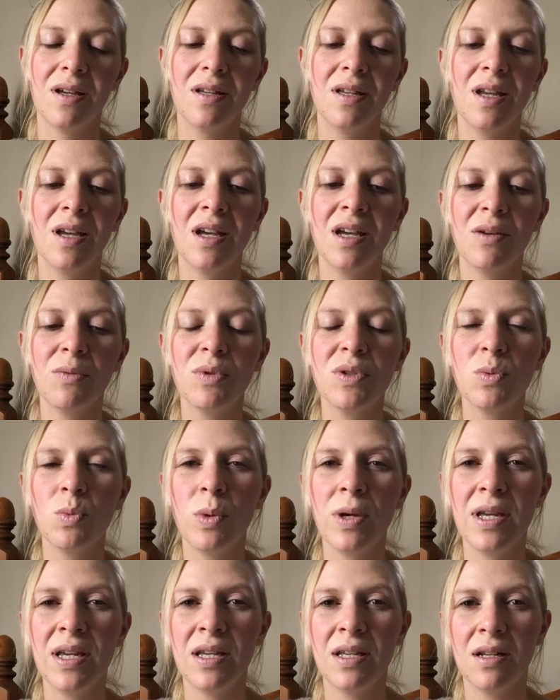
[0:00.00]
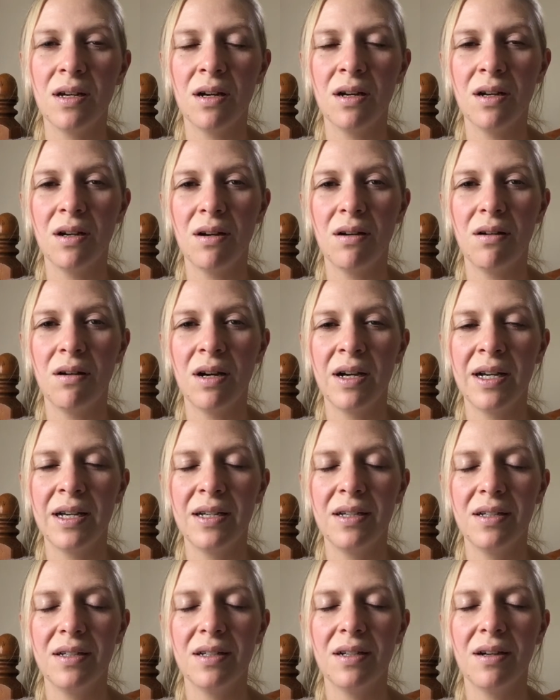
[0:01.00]
yeah, it was weird.
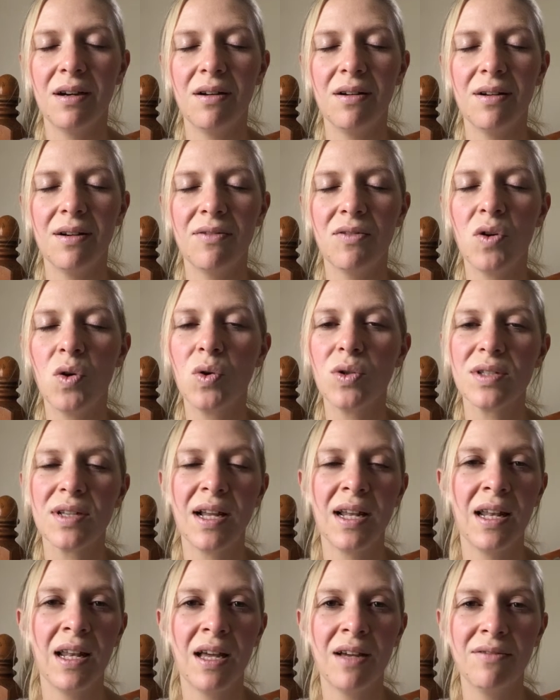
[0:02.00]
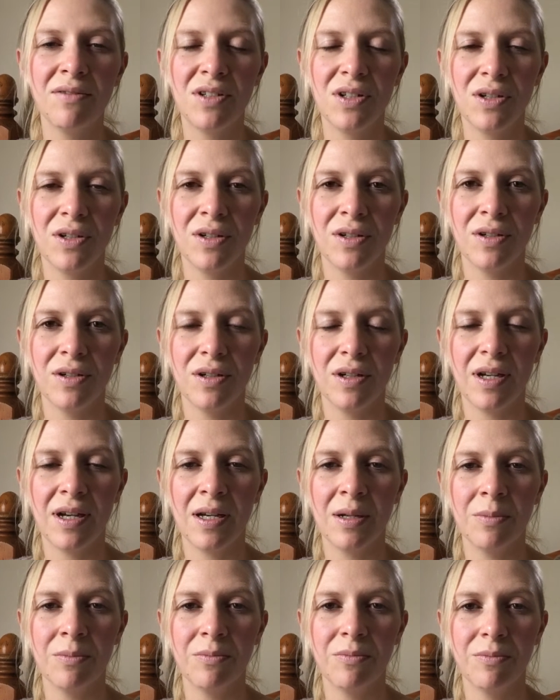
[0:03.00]
I of course I loved her
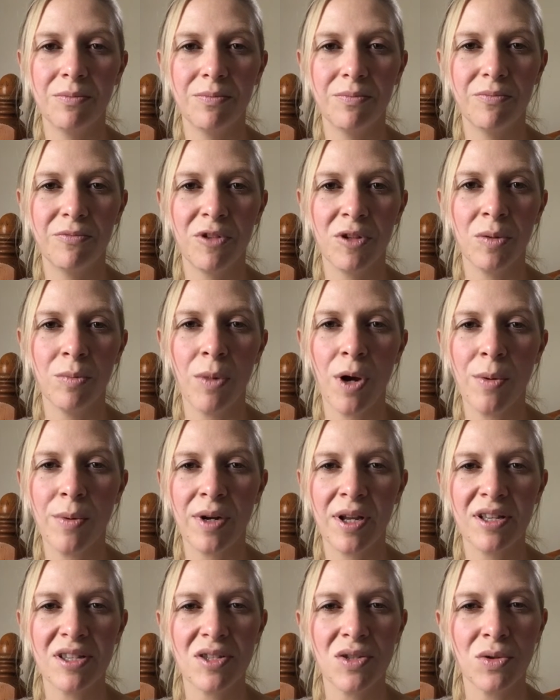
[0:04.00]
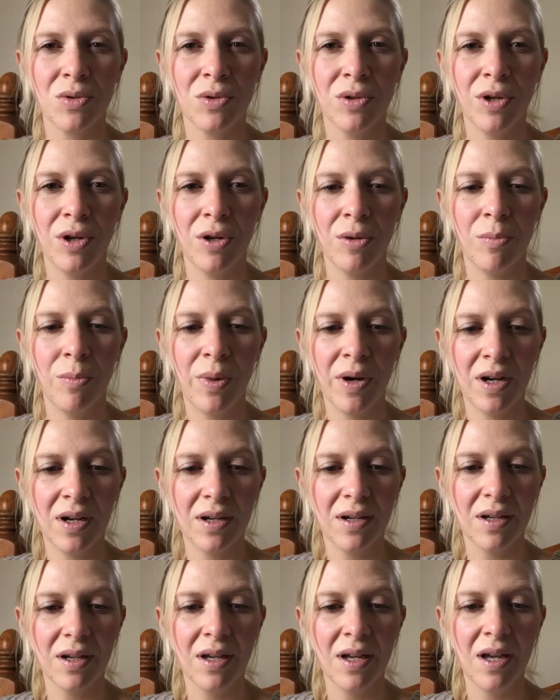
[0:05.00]
from the moment I saw her,
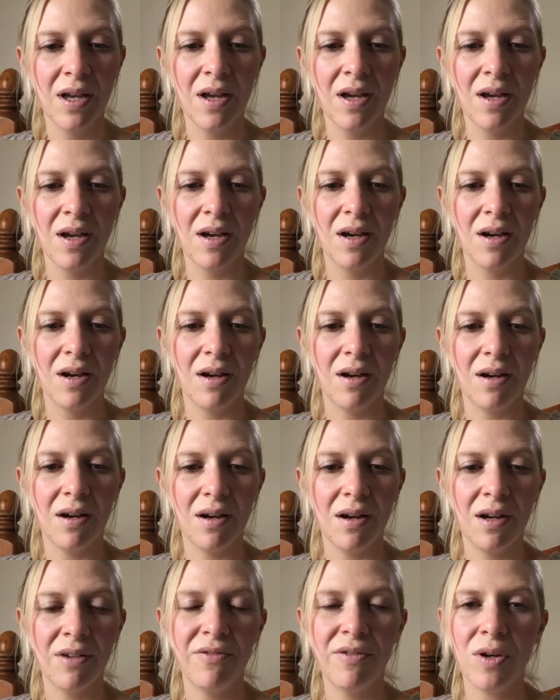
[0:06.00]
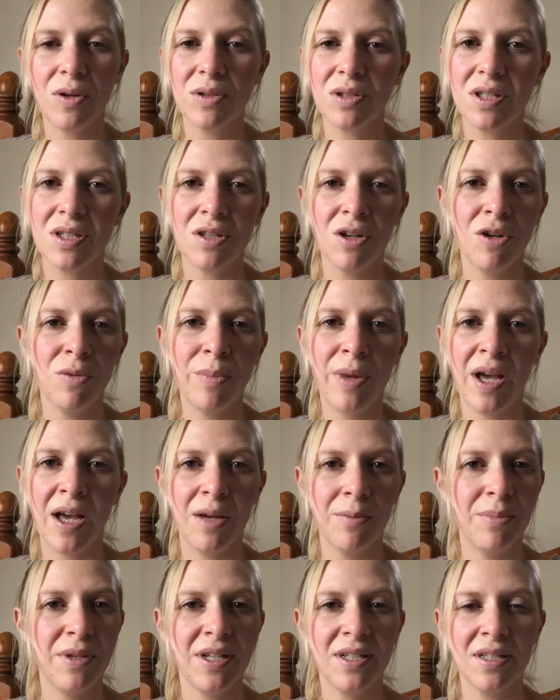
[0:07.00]
but I felt so
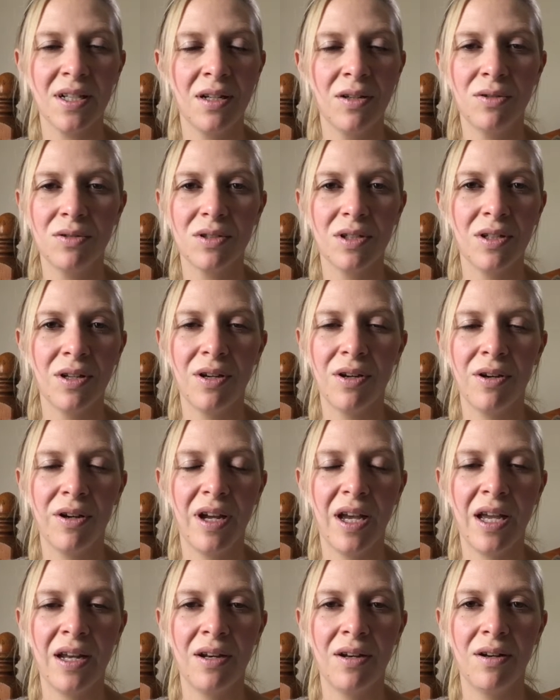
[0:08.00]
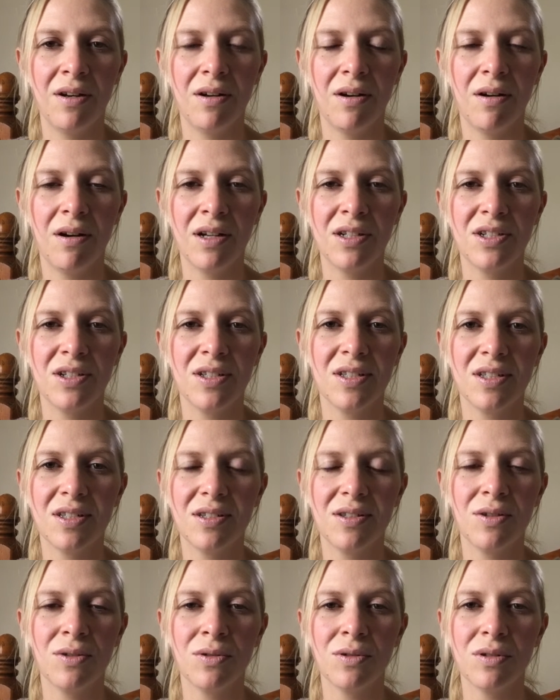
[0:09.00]
bad because I looked at her and I just
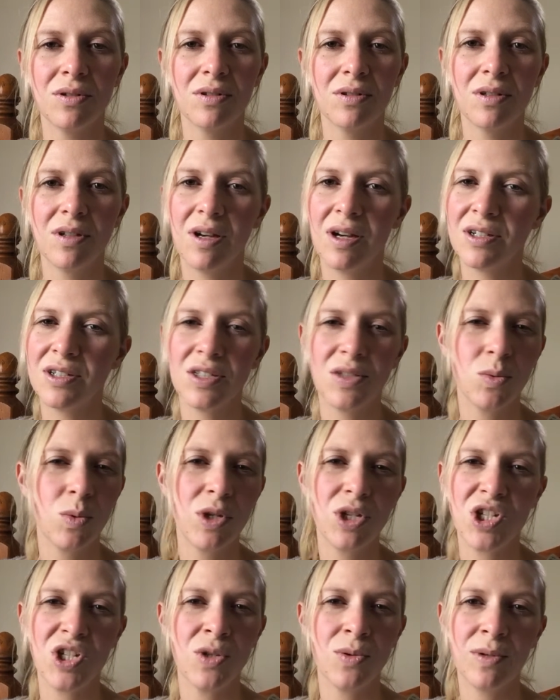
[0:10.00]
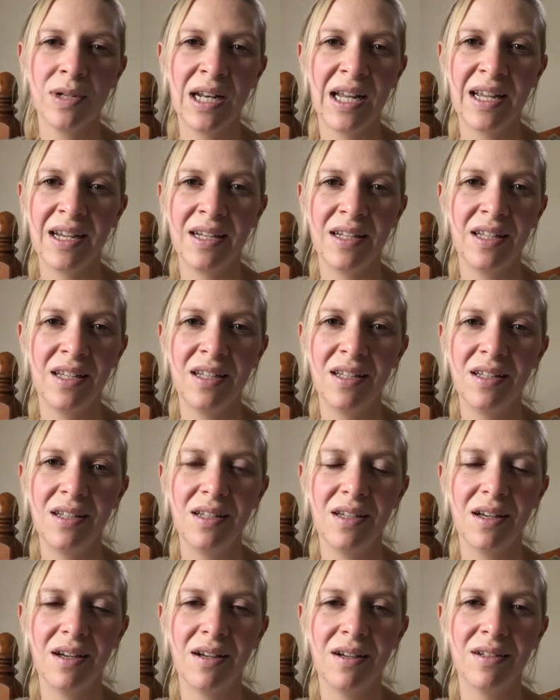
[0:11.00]
thought, I just wish you were
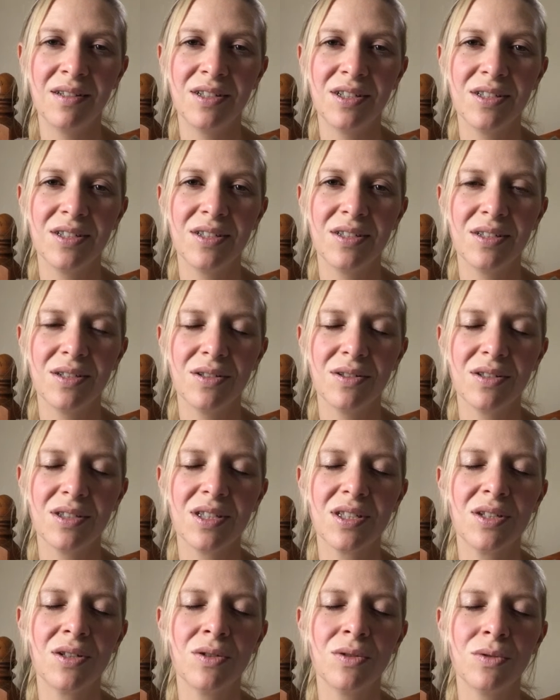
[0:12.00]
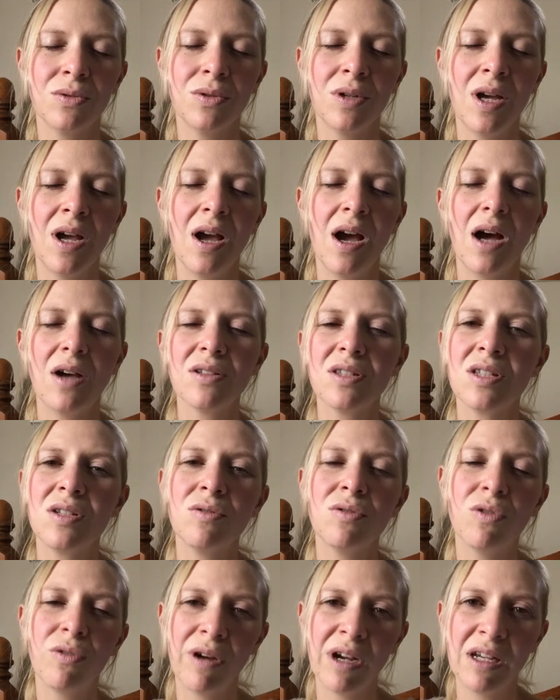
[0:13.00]
Lainey. I was still
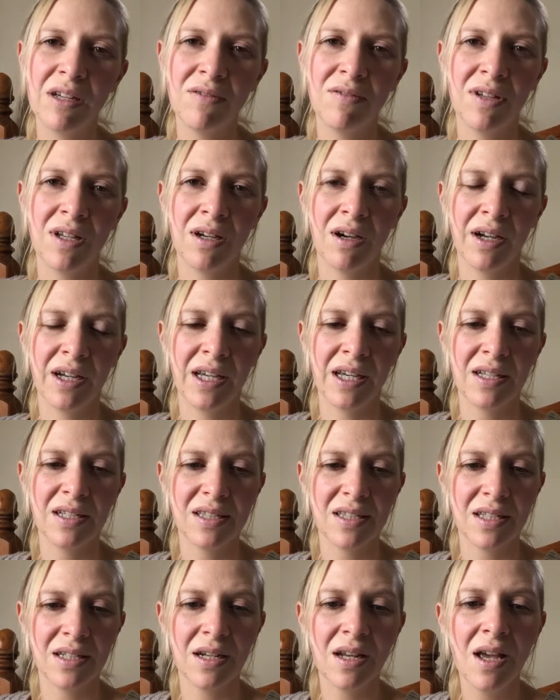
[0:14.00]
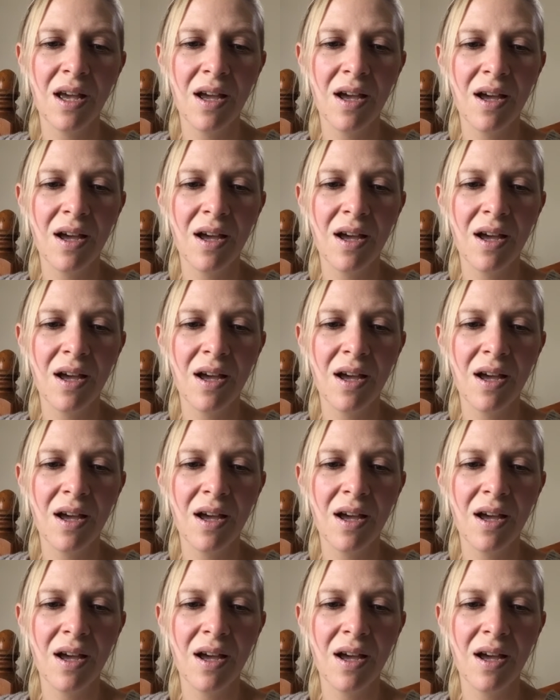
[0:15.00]
grieving, I guess, and